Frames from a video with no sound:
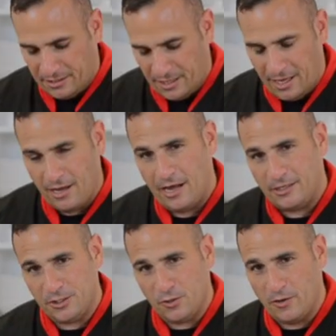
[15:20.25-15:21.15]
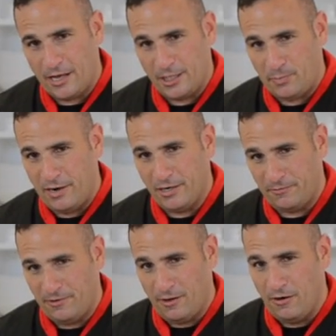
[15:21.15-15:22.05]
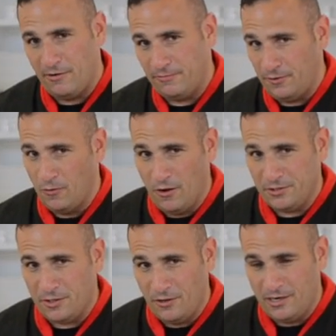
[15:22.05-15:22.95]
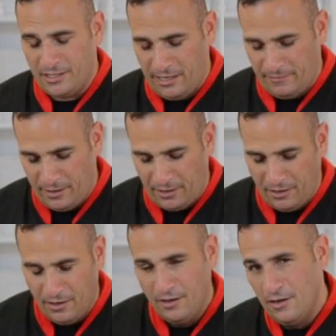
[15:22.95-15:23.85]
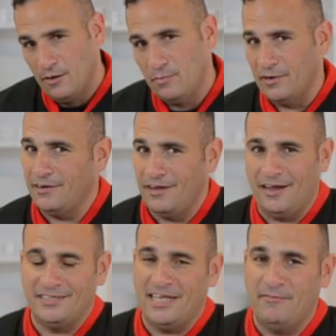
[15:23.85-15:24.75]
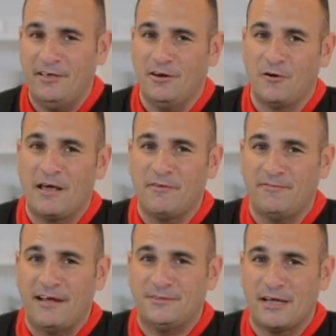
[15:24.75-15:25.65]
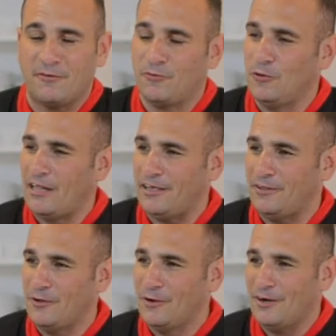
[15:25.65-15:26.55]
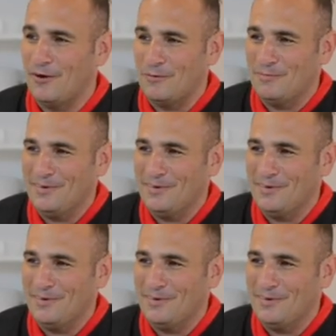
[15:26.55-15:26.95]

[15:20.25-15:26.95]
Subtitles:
the thing. I just saw that asparagus fly off. You all saw it on TV, but on TV you don't have the 5-second rule like you do at home.